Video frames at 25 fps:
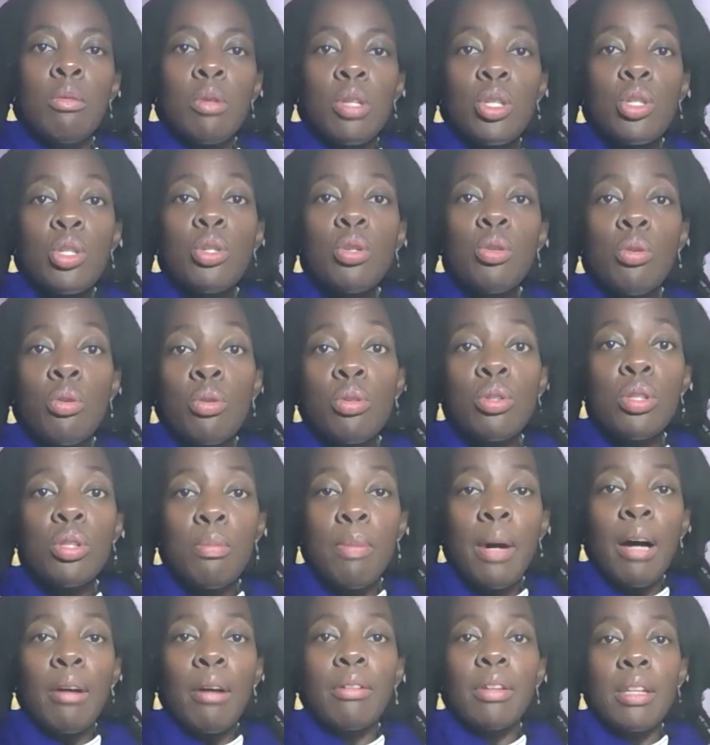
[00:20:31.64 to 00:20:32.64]
which talks
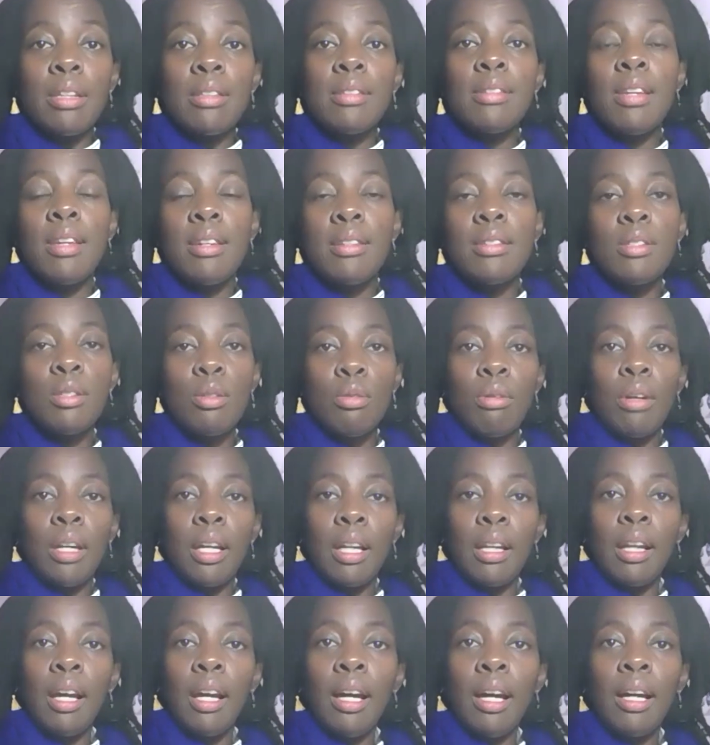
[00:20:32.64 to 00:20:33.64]
about this
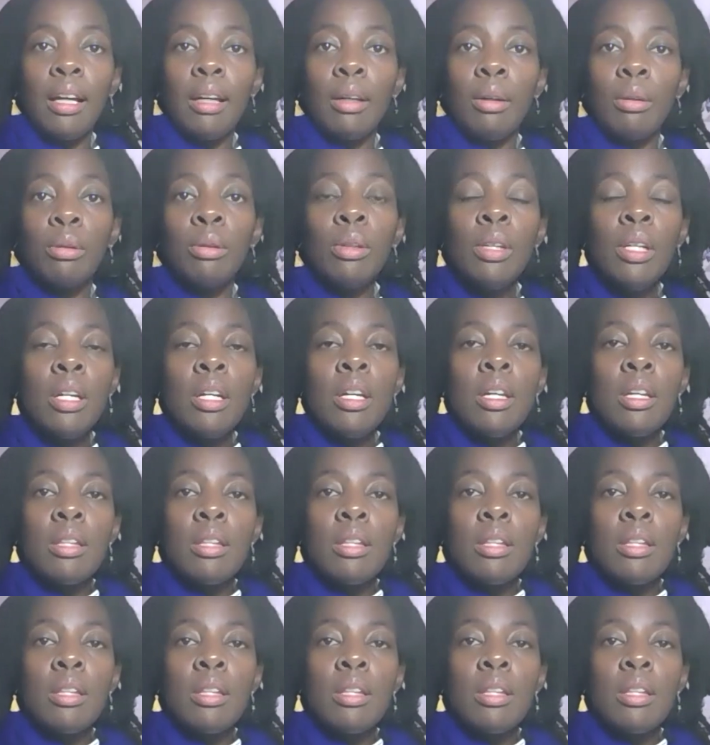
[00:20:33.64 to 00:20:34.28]
history and how